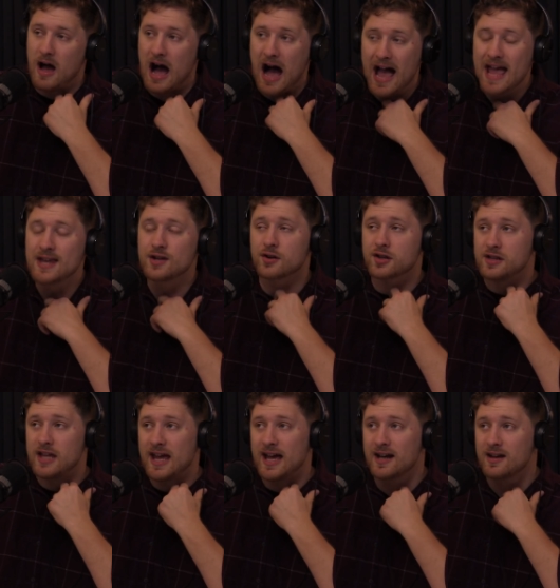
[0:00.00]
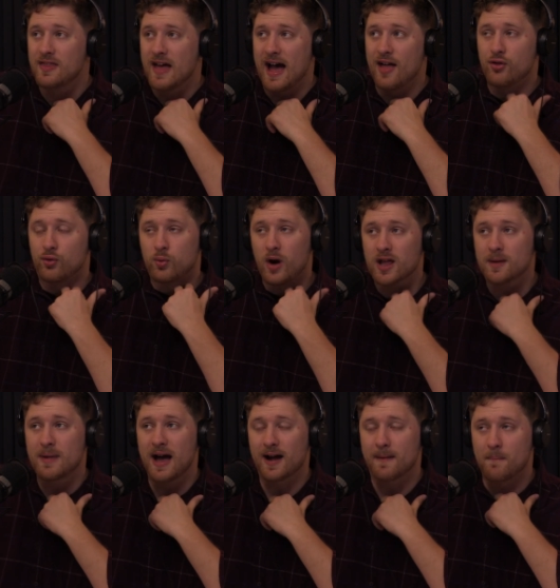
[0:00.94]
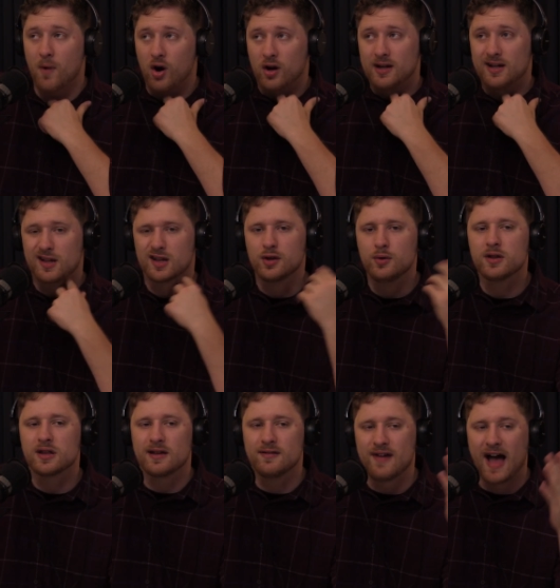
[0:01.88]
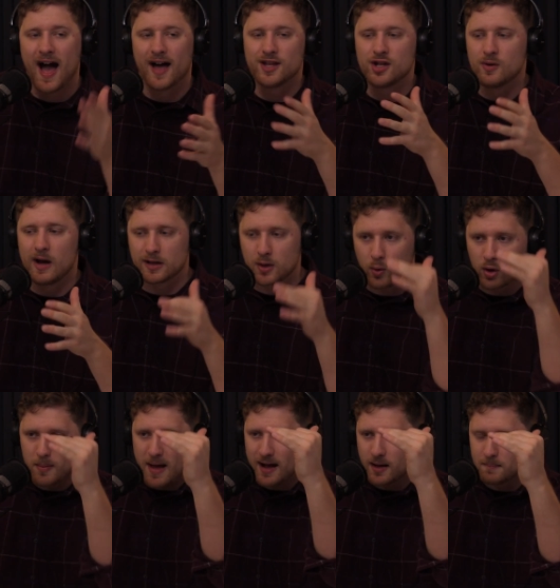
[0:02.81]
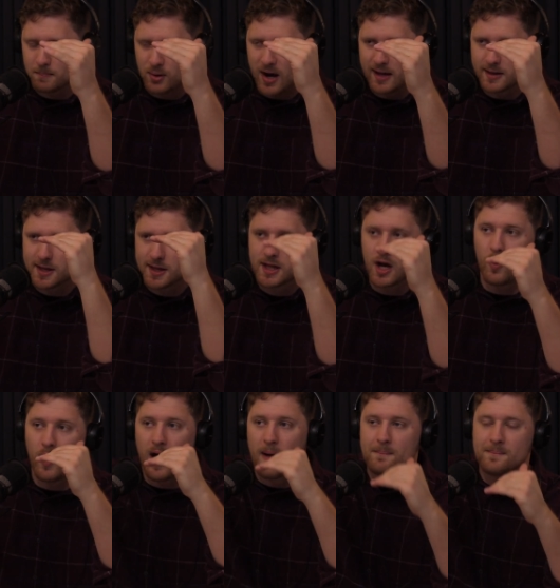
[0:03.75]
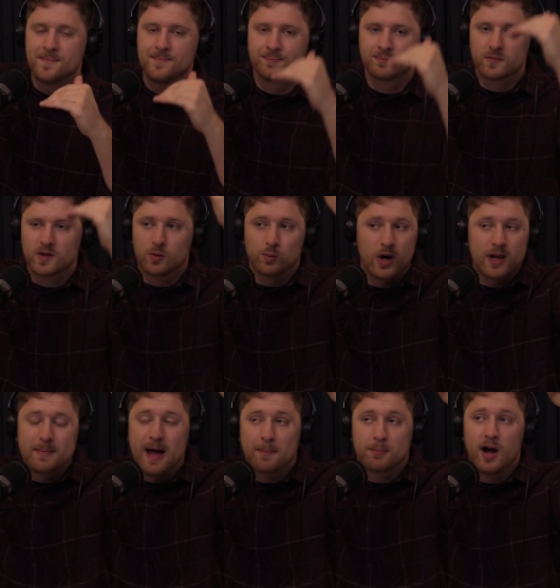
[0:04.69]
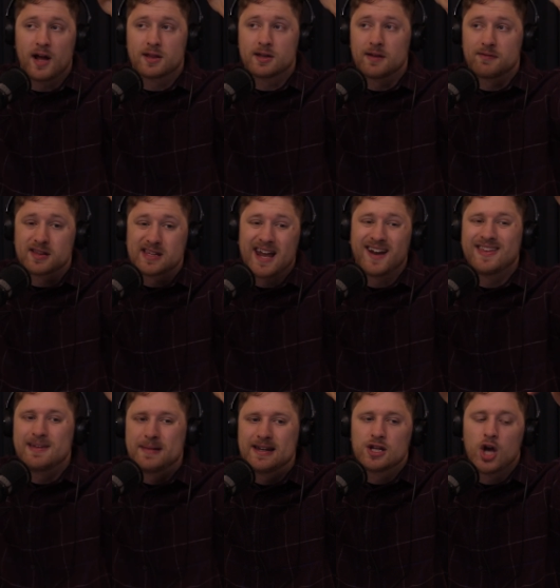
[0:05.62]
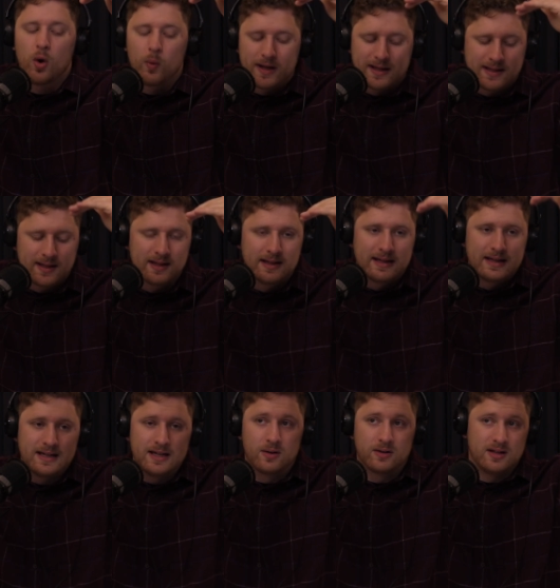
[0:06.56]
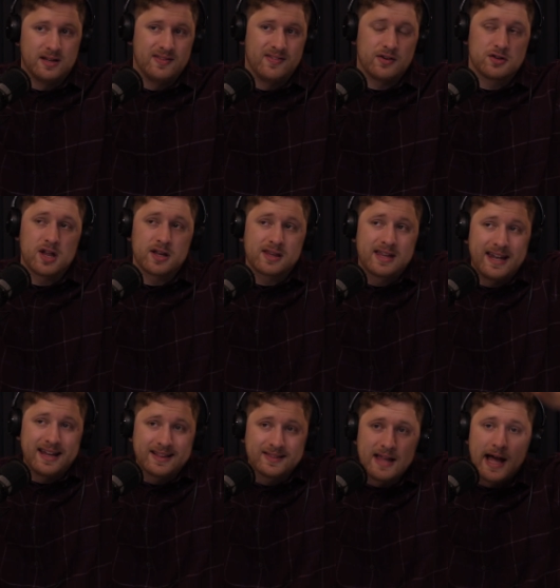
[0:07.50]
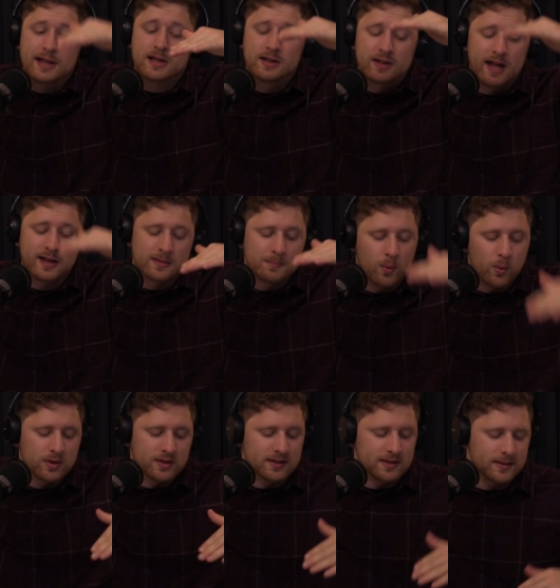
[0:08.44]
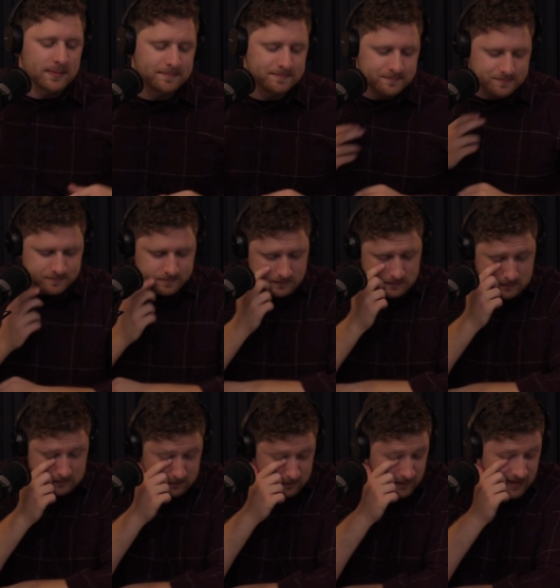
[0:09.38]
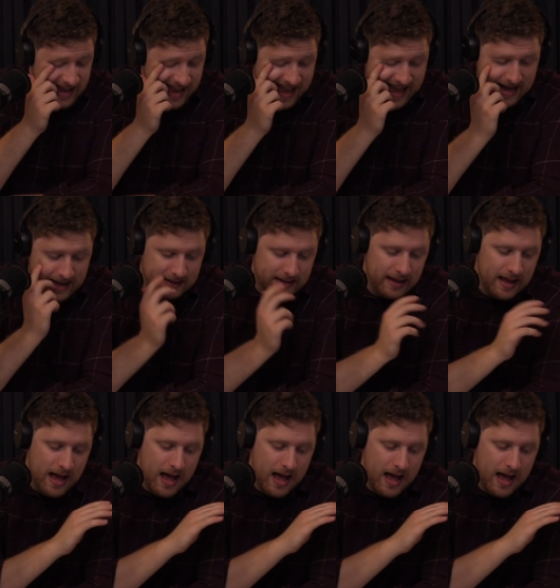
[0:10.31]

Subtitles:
I understand that the running back market is losing value. As quarterback prices go up, running back prices have steadily been going, you know, they're just getting less and less important. And